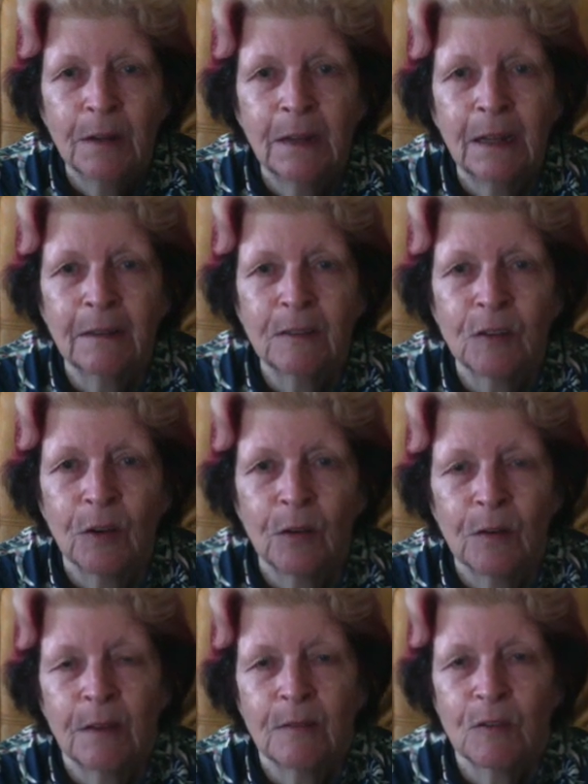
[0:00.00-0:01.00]

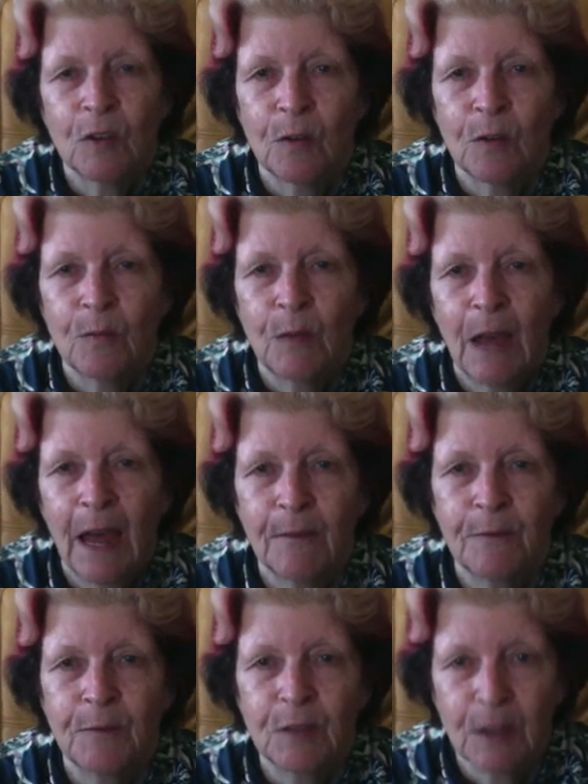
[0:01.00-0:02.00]
so
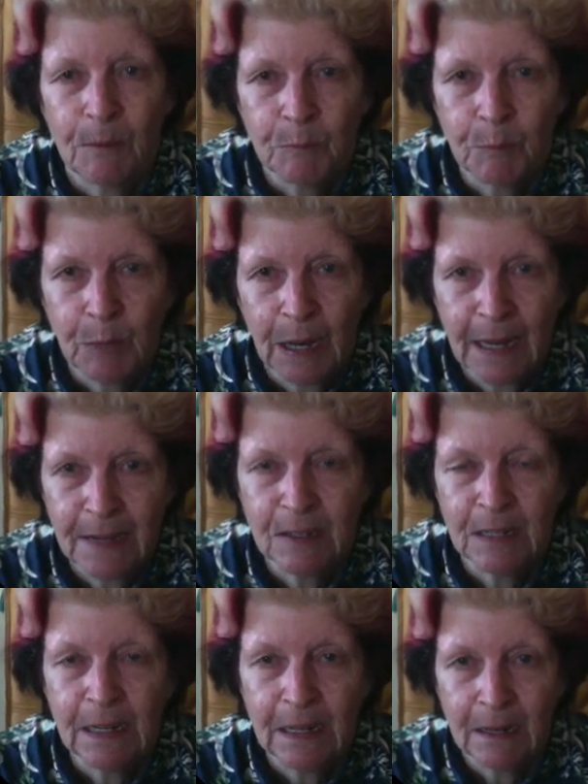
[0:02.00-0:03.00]
have some
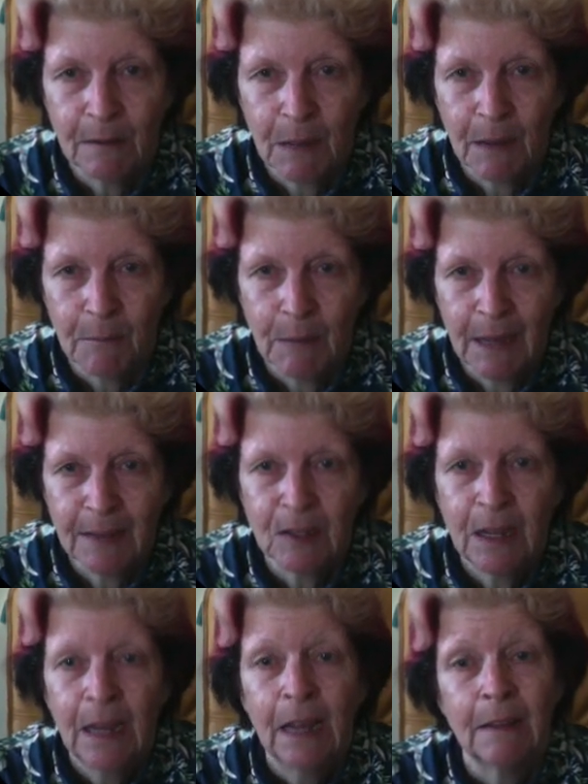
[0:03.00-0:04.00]
placed in a
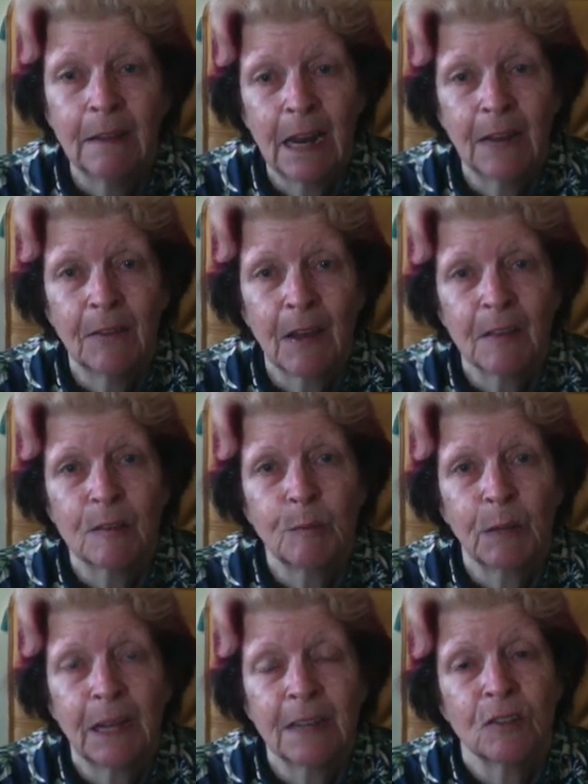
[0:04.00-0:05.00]
mass and then have others
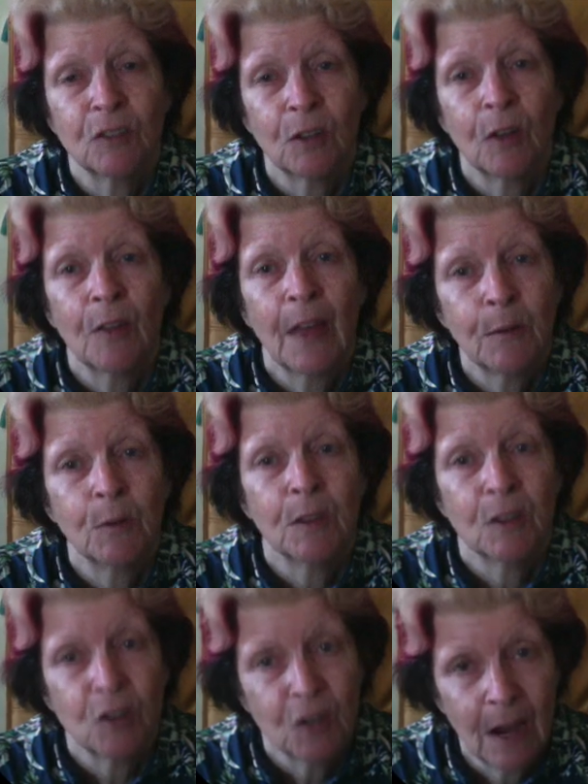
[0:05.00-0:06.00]
placed as though they were
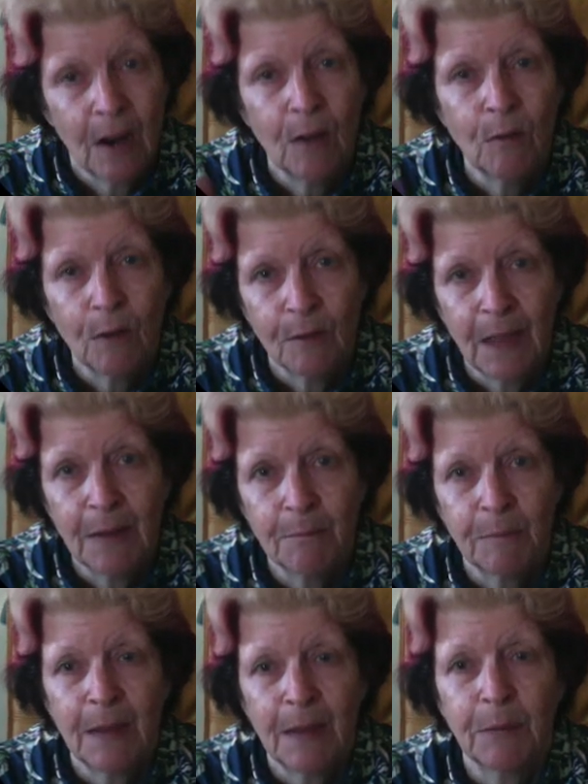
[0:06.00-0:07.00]
the shadow of
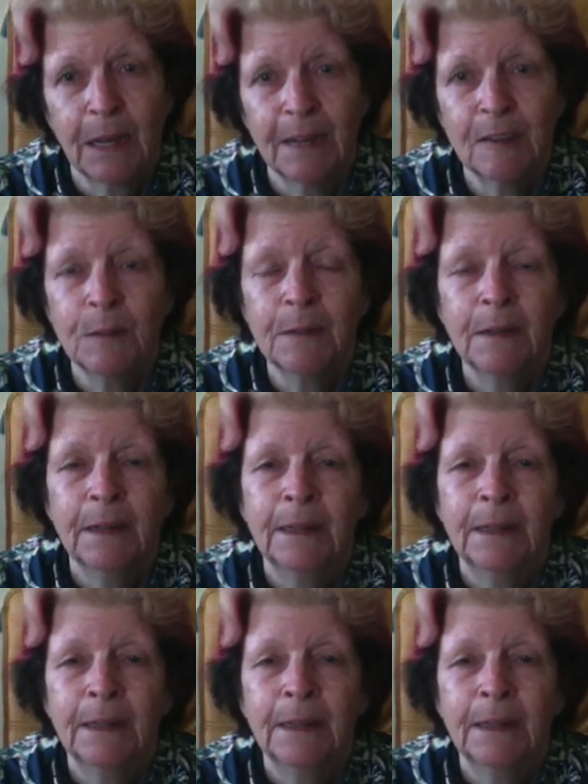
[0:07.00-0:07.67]
that placement.